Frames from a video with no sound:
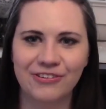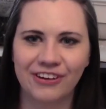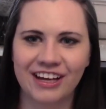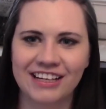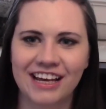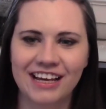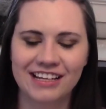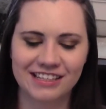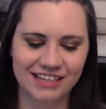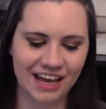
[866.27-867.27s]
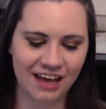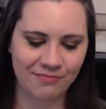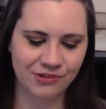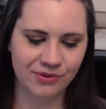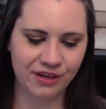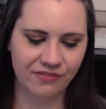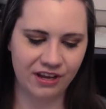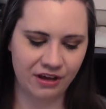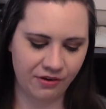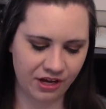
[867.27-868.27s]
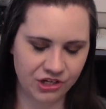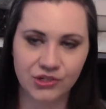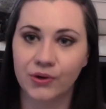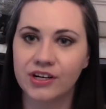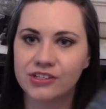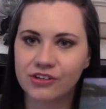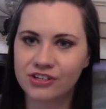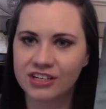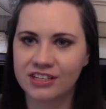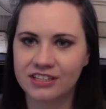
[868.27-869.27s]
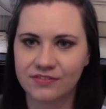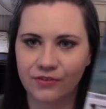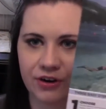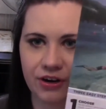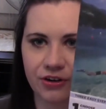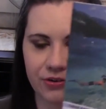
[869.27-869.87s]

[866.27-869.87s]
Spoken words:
Hey everyone, today I'm doing a video on shore excursions for